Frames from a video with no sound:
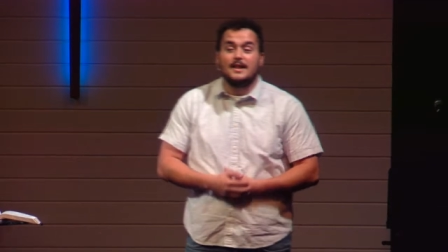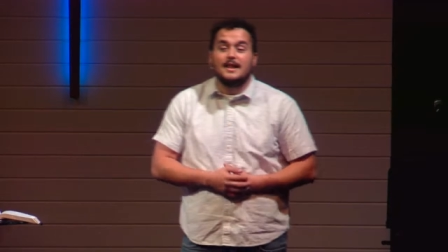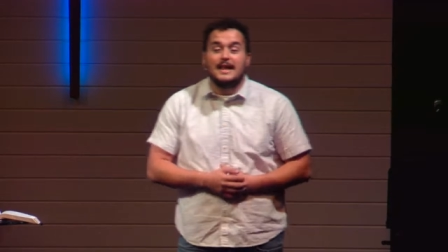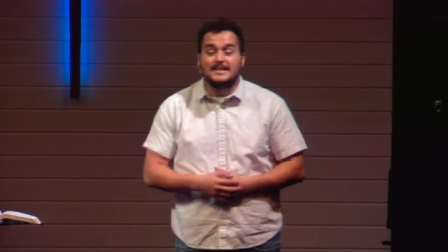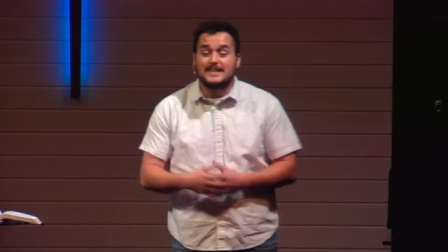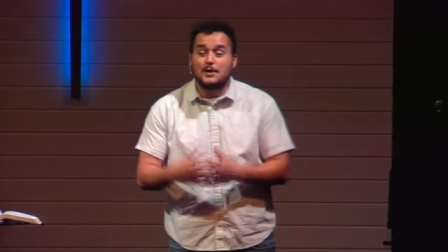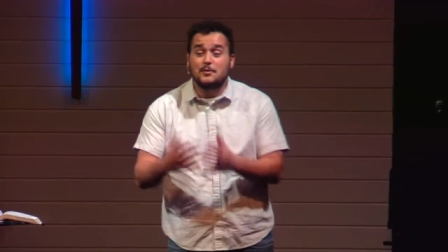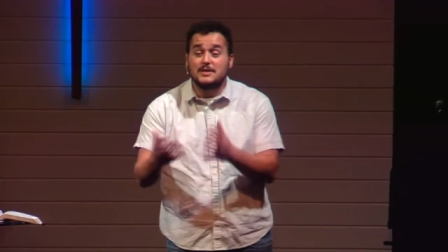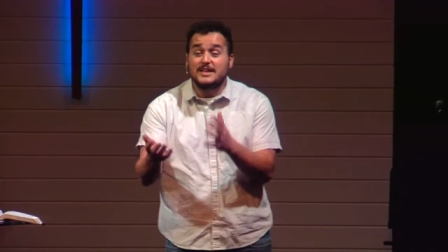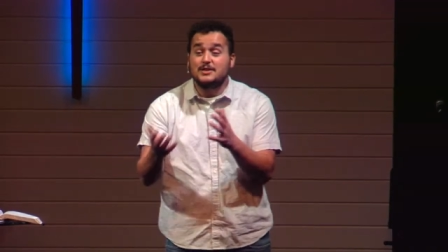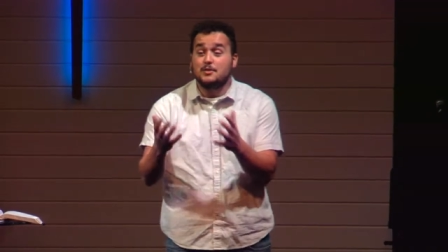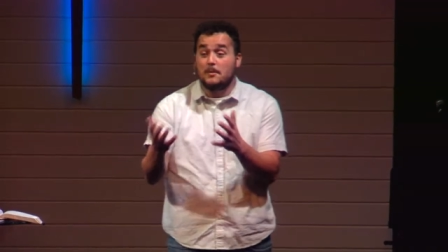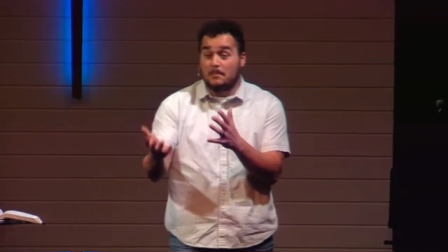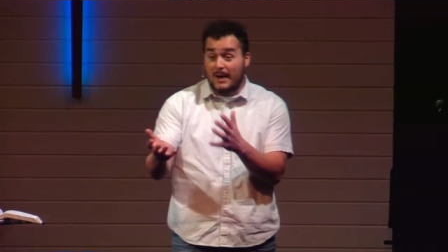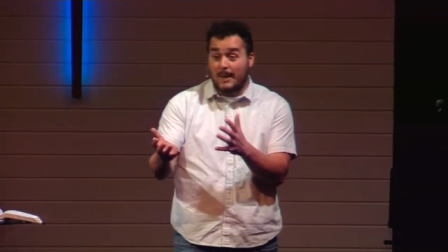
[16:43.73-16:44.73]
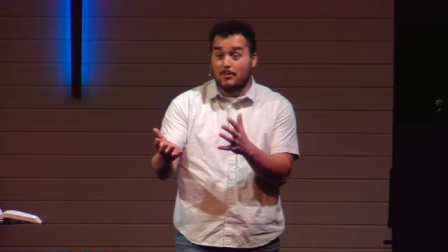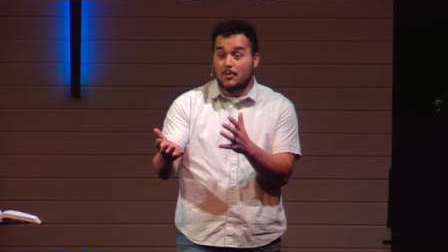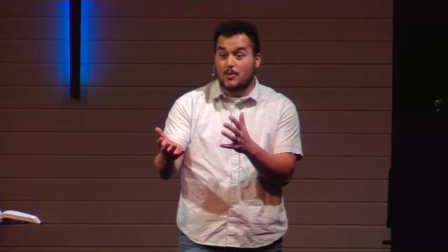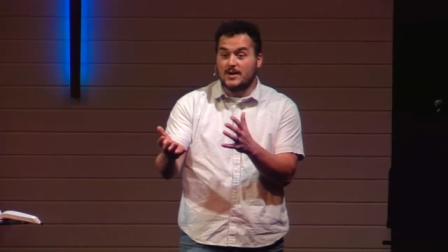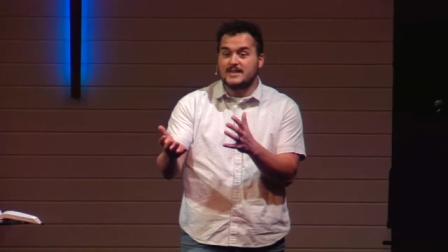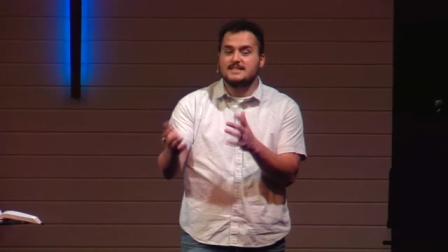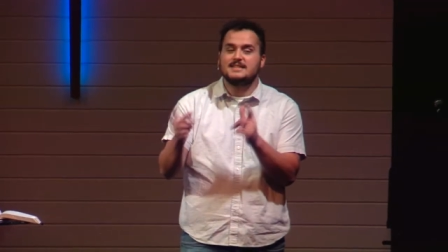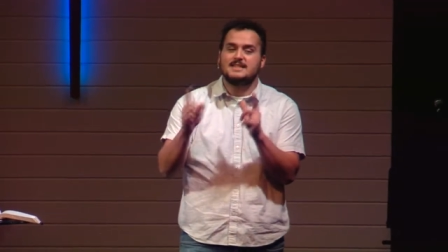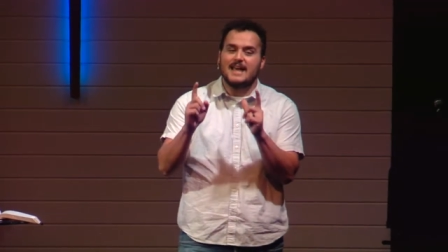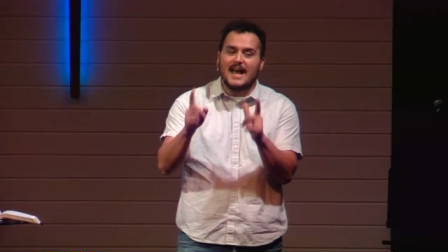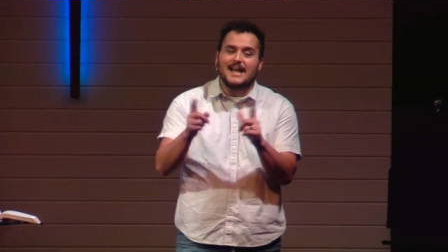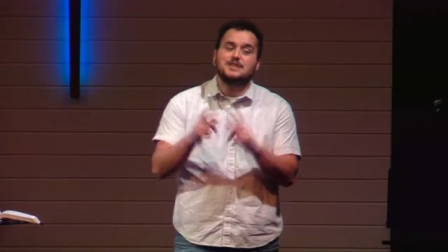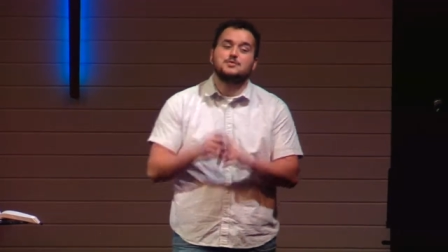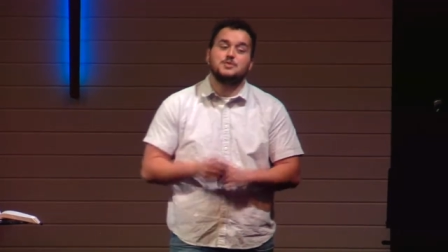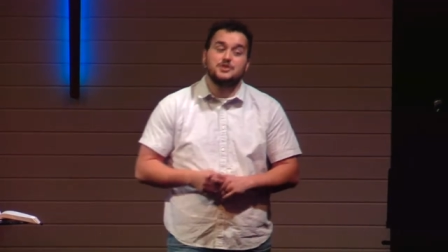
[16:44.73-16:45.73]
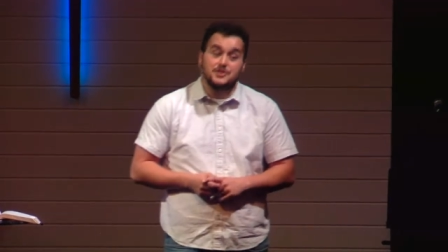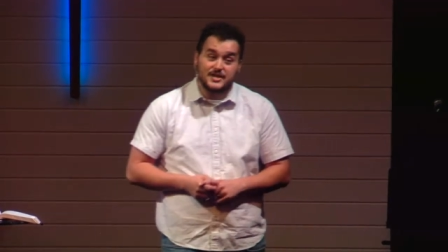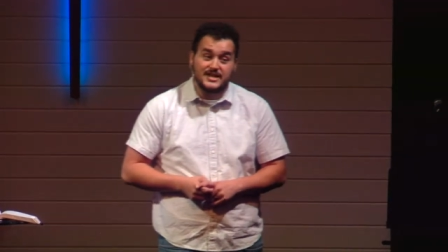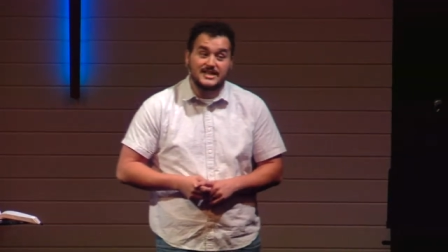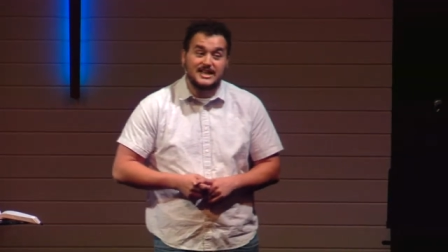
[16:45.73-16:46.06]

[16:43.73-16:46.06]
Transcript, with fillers: It's like when they do a pop quiz. That's when you can